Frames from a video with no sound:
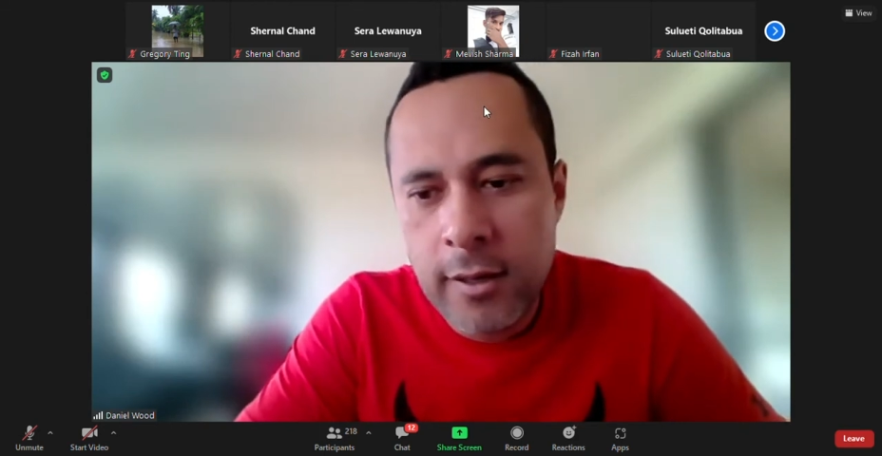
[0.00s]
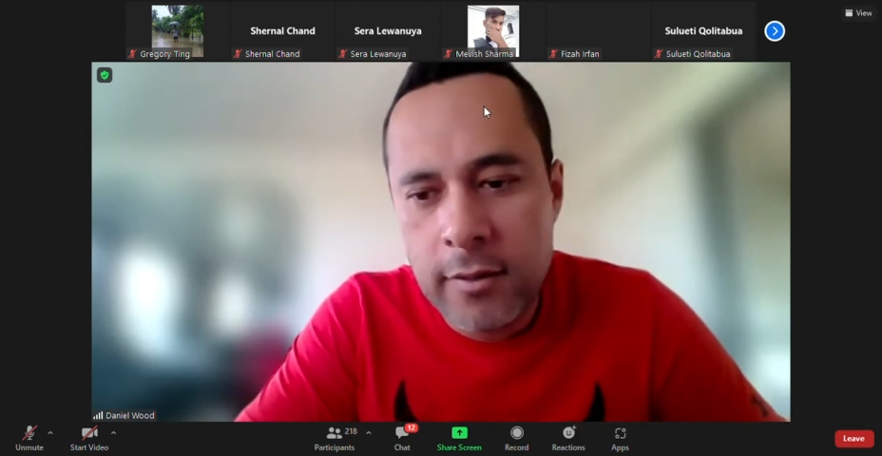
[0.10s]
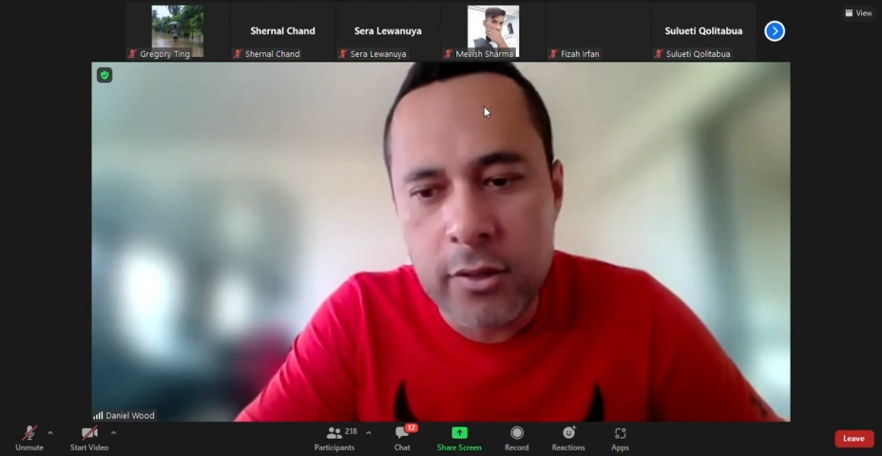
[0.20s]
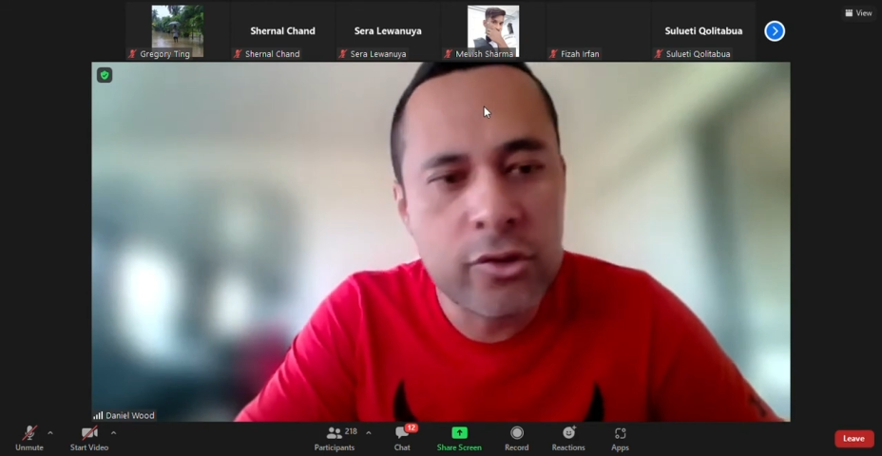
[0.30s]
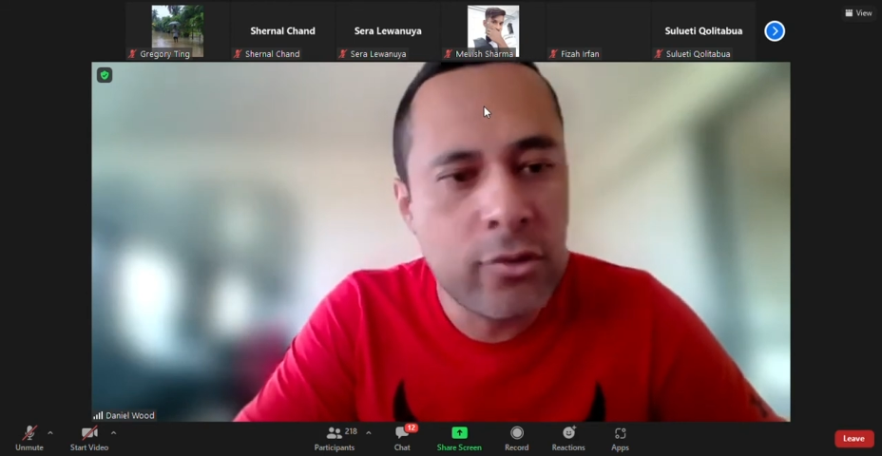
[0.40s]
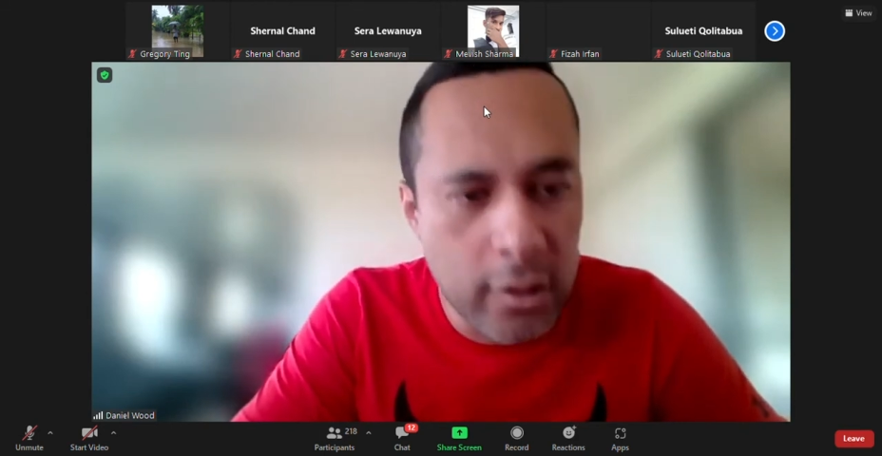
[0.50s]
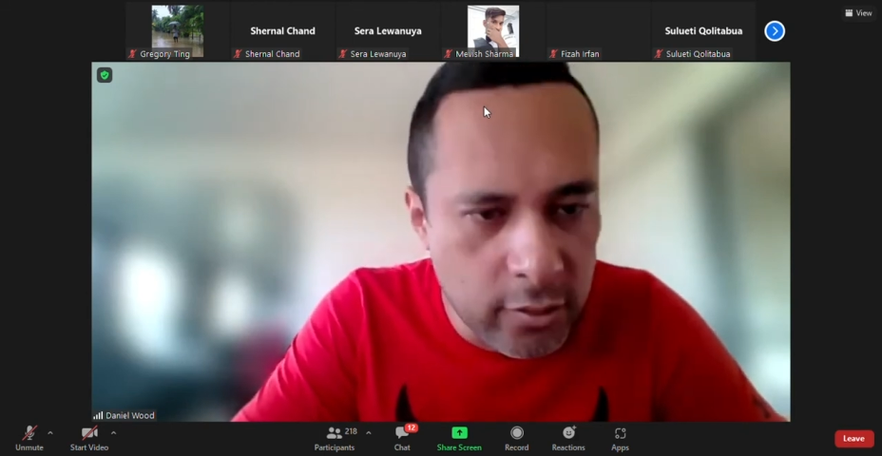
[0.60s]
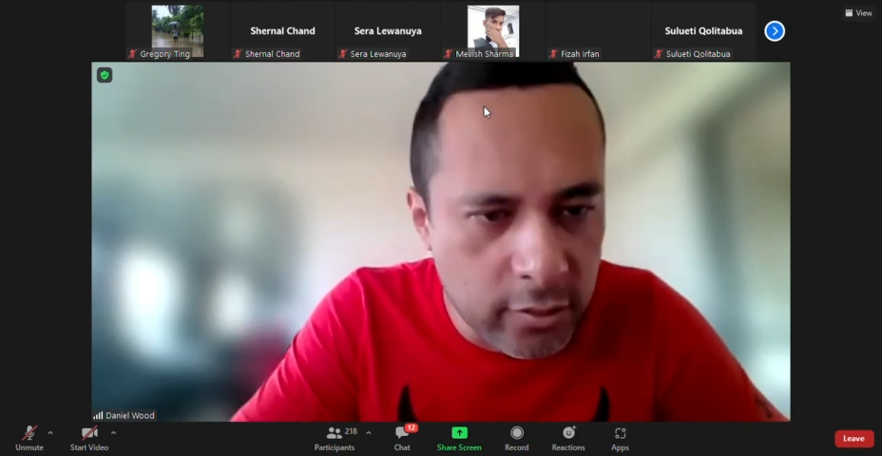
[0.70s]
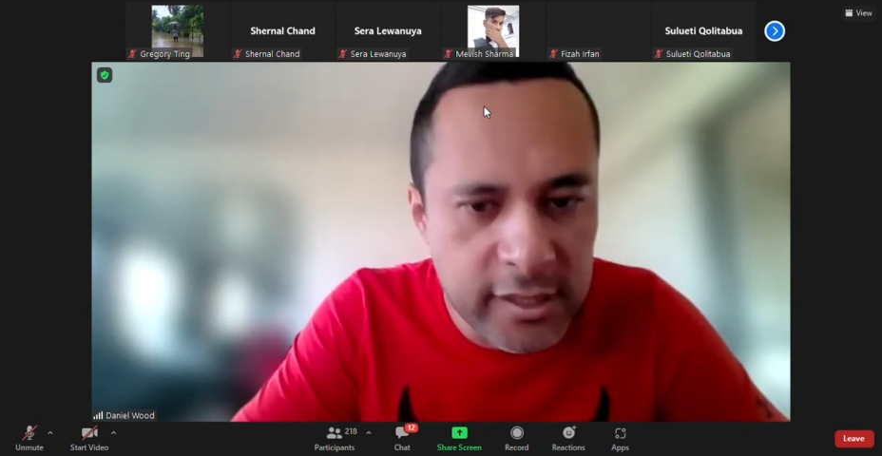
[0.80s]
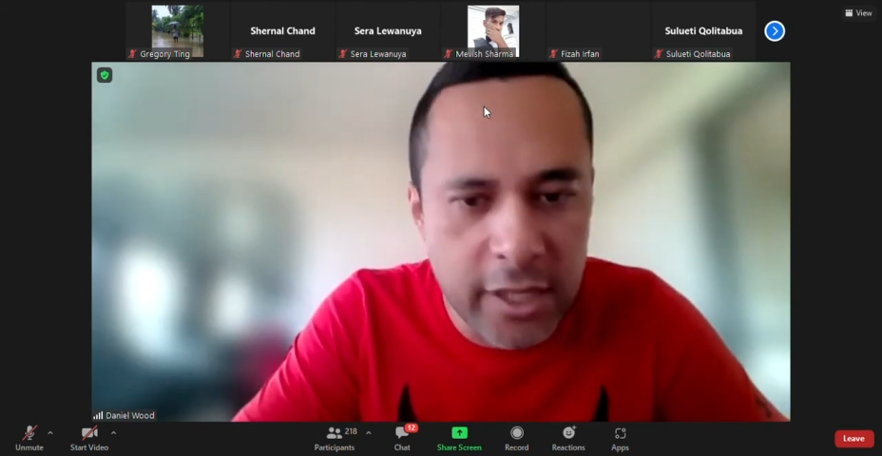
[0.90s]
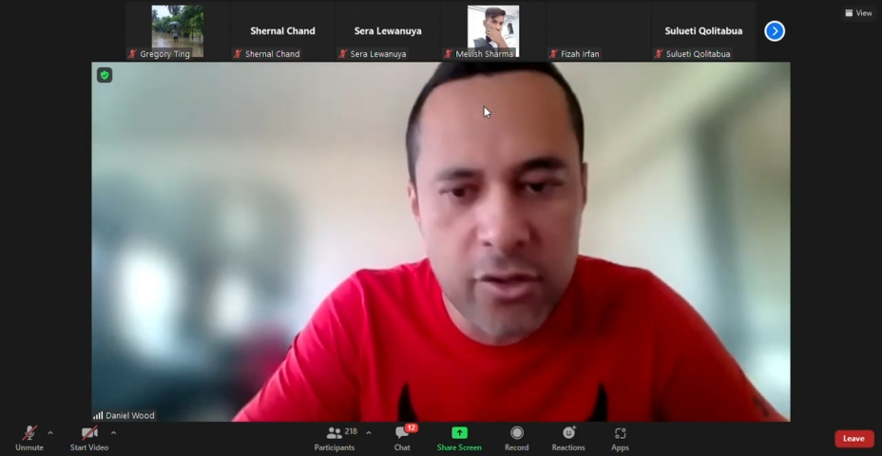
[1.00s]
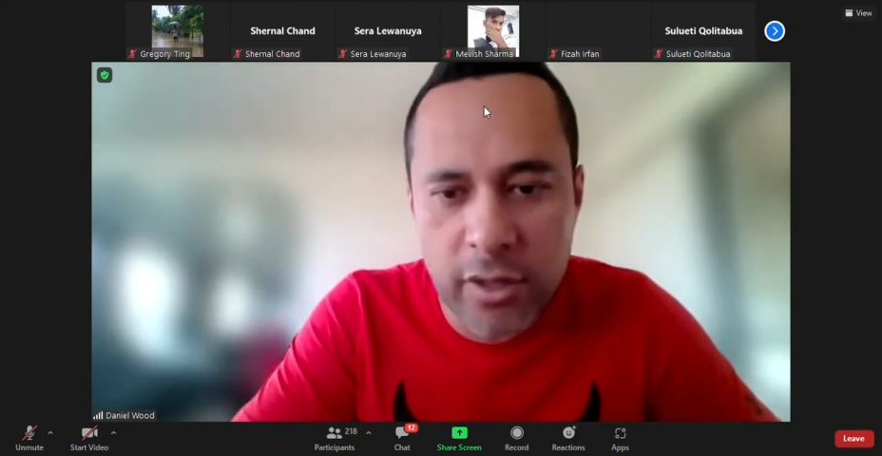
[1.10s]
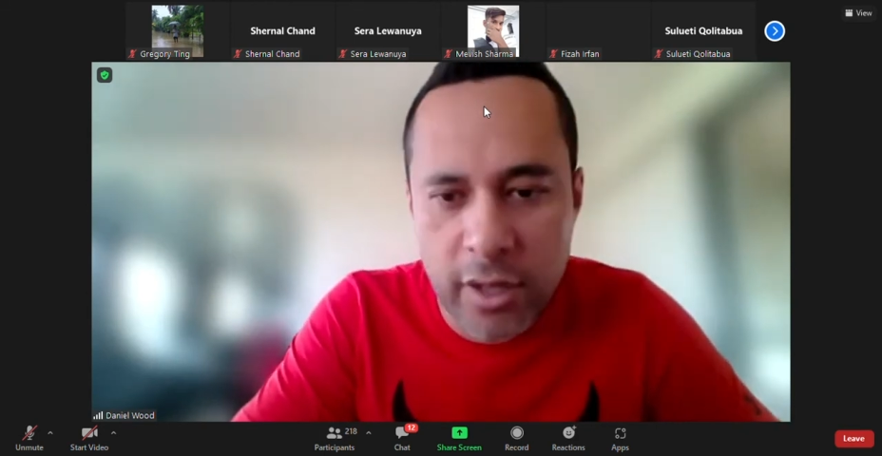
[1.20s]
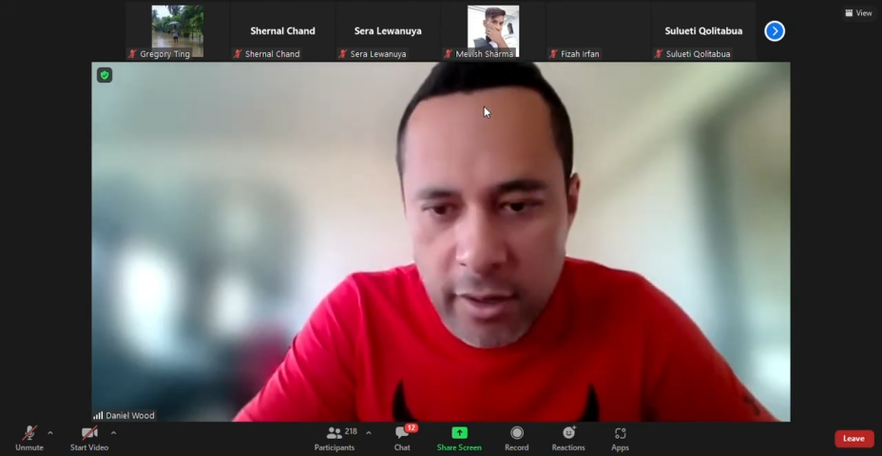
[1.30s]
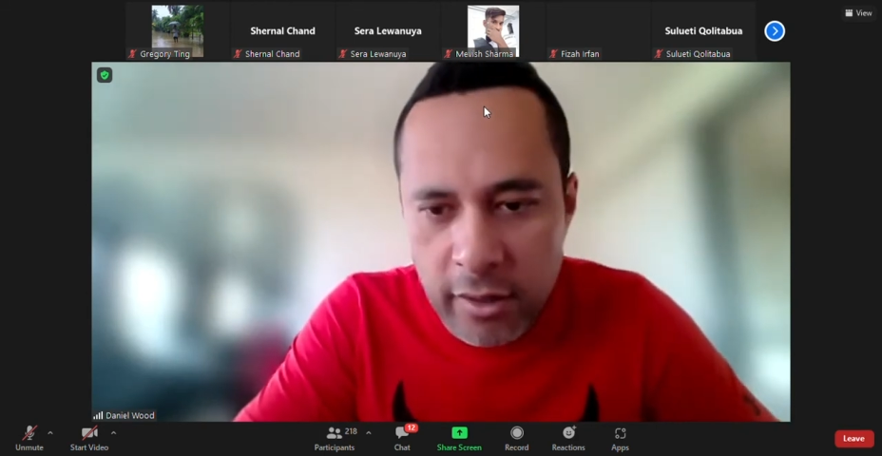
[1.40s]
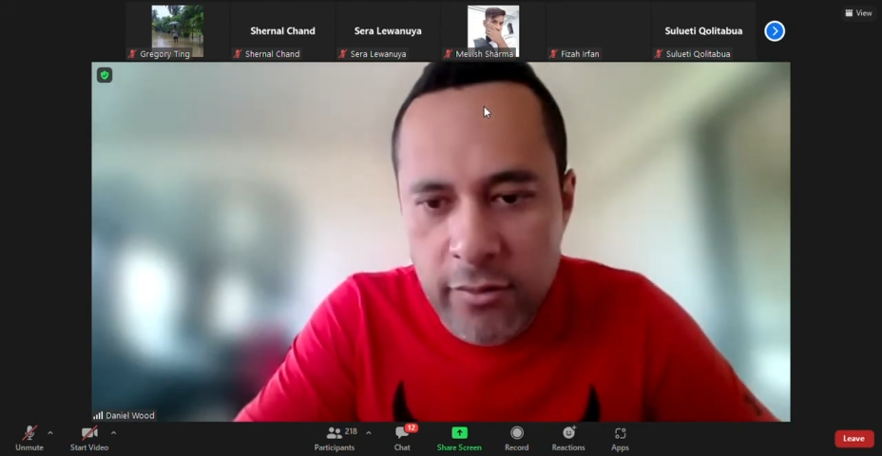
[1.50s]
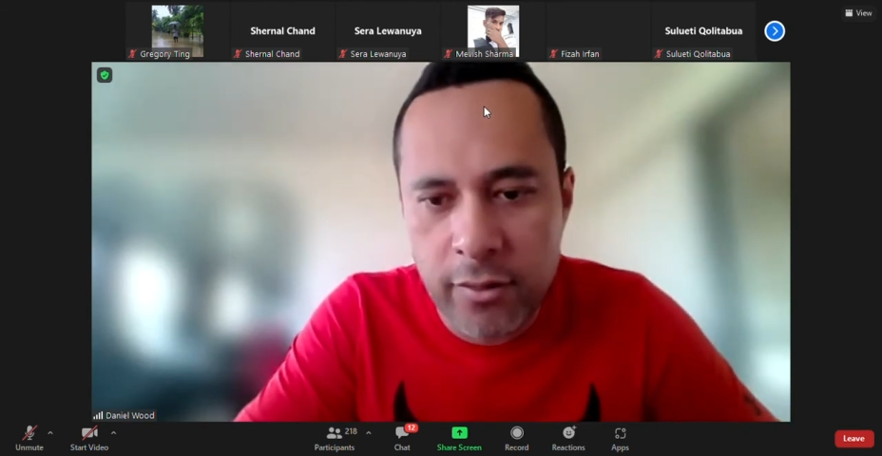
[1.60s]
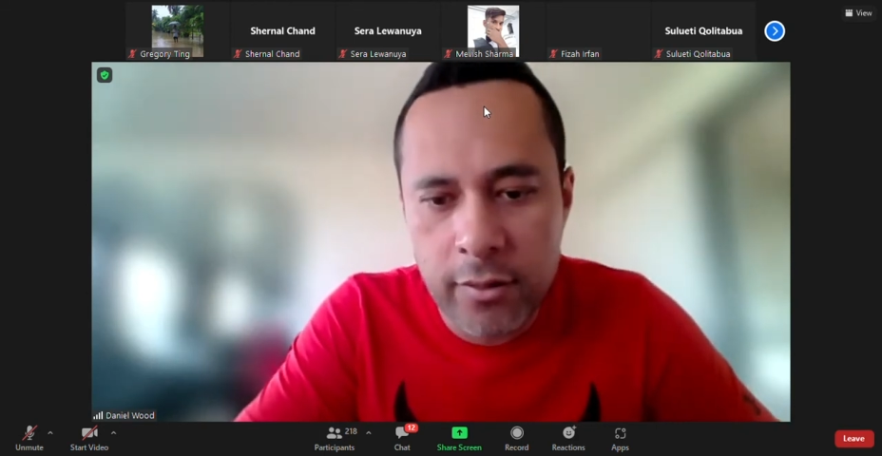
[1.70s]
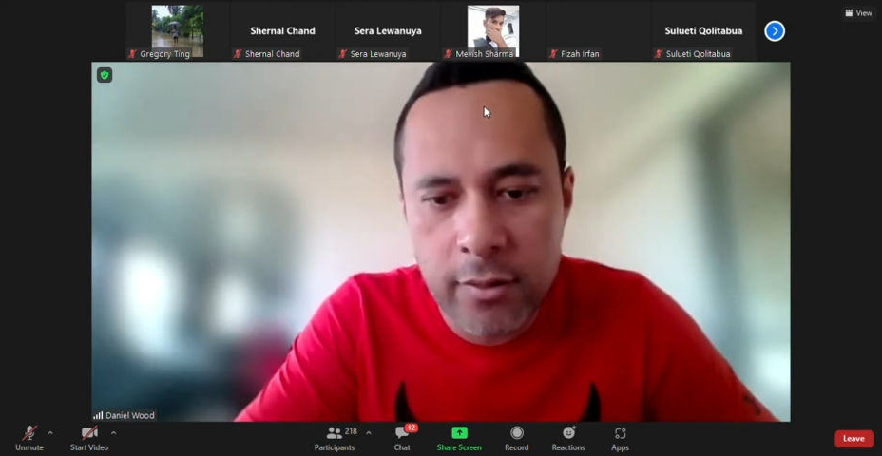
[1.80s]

the struggles that you're going through